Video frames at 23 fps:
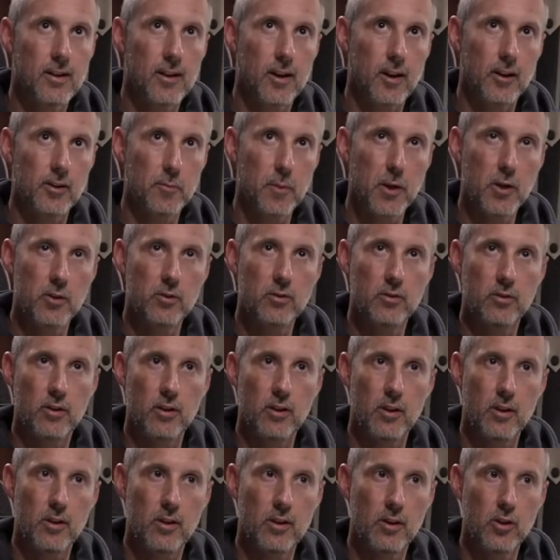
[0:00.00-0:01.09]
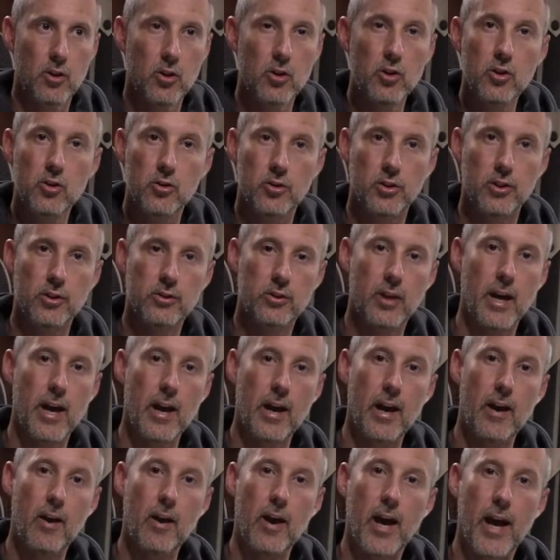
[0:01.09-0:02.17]
I suppose the good news is
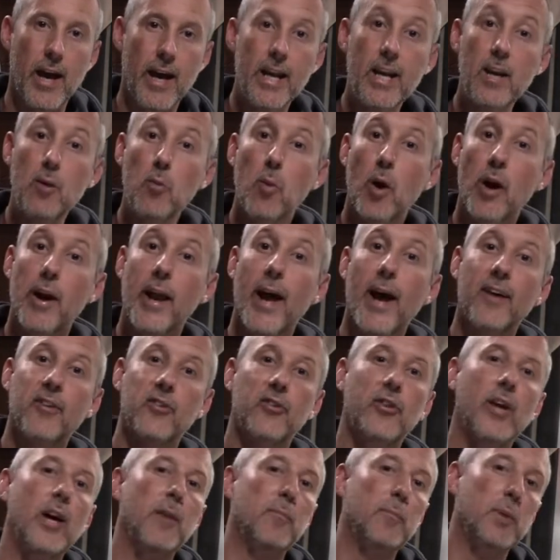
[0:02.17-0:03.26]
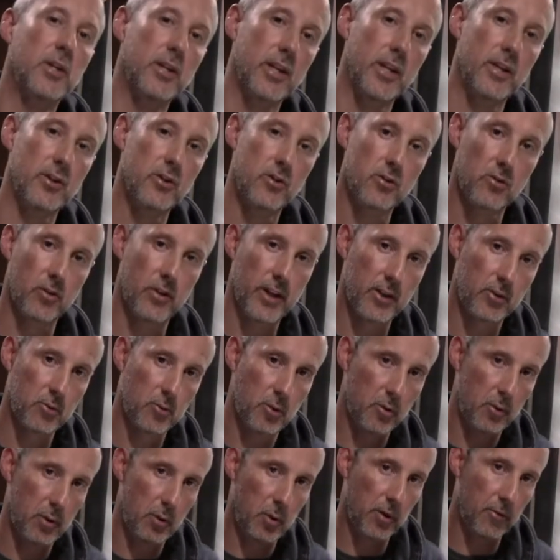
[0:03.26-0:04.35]
anyone has that potential, and that's
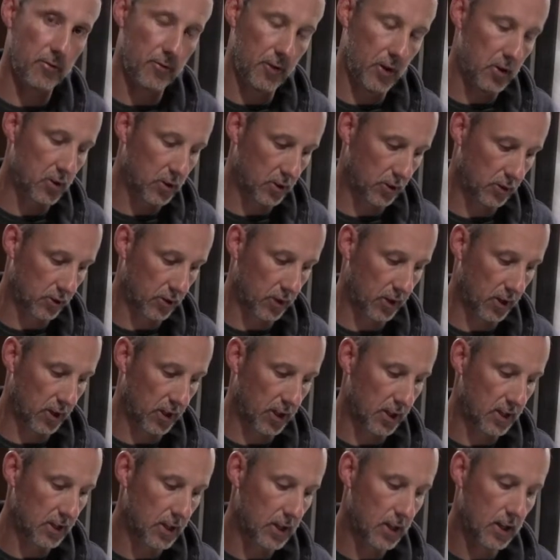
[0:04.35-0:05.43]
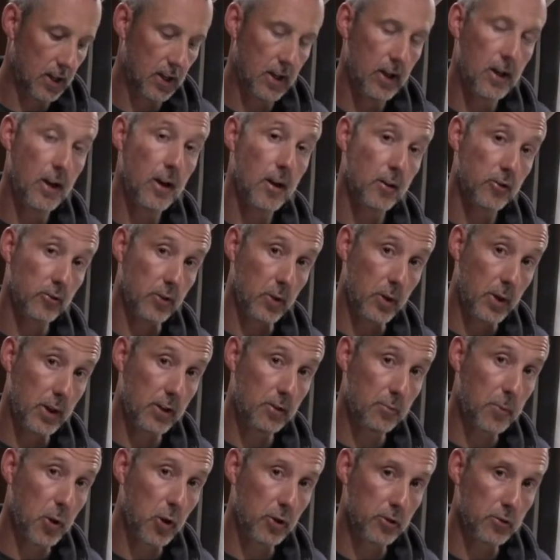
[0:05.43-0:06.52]
what we want to focus on. Okay, so it is
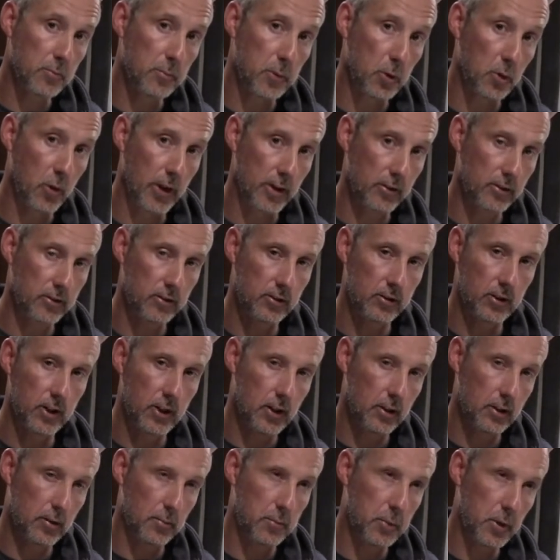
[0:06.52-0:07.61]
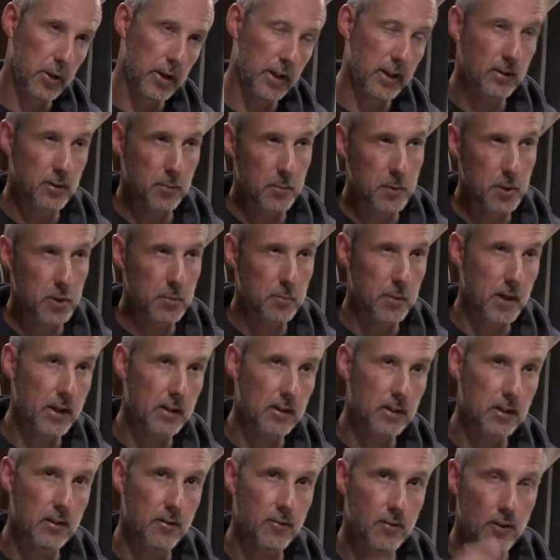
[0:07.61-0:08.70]
possible. That's, to put it into
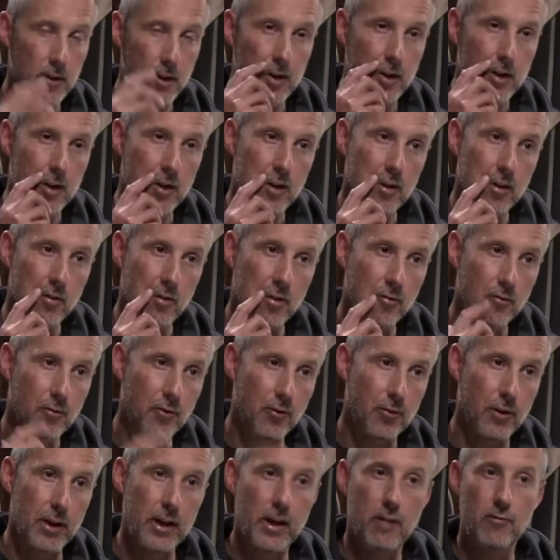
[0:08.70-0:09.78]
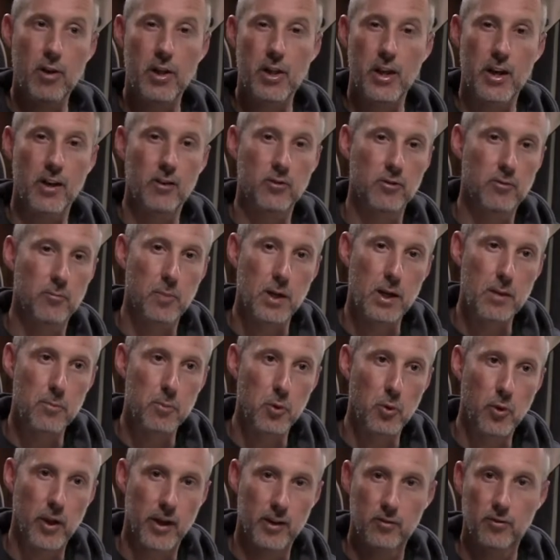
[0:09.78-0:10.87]
perspective, in every 1,000
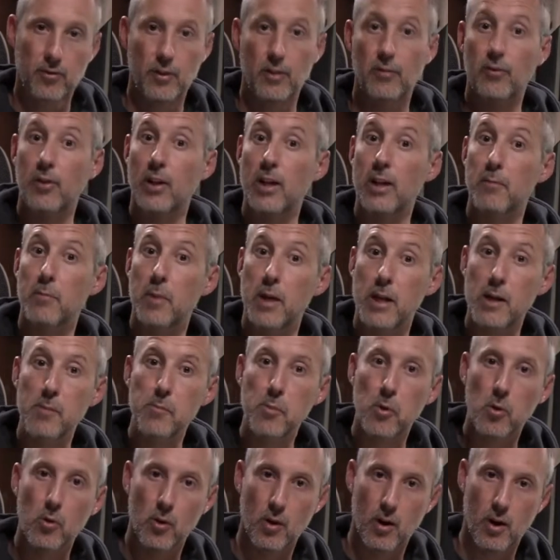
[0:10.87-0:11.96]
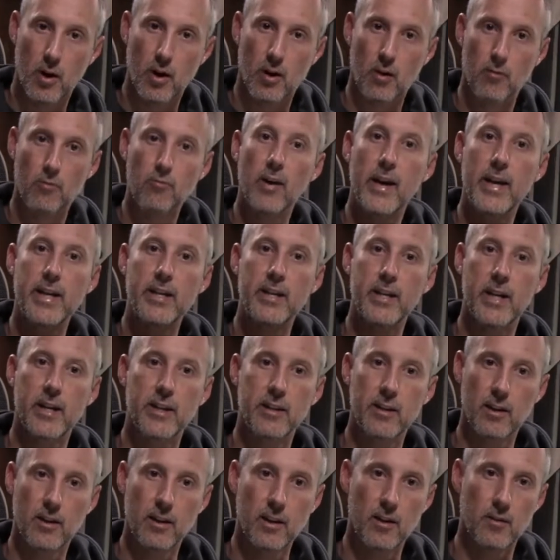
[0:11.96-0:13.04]
people, that's 15 people are
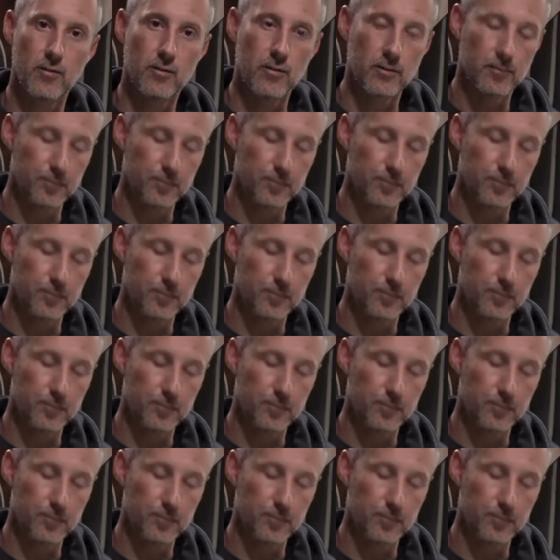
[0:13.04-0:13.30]
radiating love,